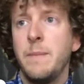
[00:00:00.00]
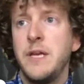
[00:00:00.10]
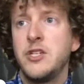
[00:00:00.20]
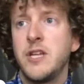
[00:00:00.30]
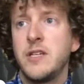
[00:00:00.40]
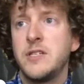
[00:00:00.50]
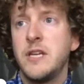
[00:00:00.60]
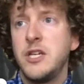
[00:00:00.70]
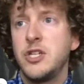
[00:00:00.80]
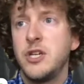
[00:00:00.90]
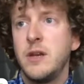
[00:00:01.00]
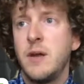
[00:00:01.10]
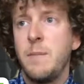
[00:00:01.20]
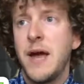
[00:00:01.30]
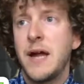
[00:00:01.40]
each destination
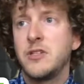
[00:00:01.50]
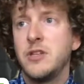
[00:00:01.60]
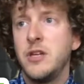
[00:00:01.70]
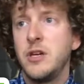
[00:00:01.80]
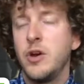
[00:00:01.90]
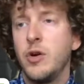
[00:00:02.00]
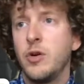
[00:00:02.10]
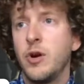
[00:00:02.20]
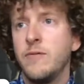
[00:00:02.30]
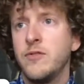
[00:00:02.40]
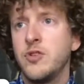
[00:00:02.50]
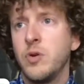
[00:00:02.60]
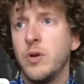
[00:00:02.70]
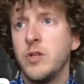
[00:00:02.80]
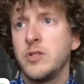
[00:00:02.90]
back to the encoder of
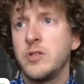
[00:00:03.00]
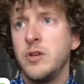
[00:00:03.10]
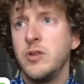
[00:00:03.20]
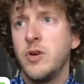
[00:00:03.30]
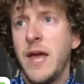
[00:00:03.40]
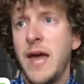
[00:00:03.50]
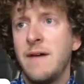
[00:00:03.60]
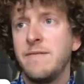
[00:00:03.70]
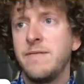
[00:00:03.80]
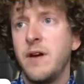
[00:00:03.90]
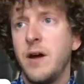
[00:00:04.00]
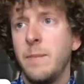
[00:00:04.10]
choice so you don't have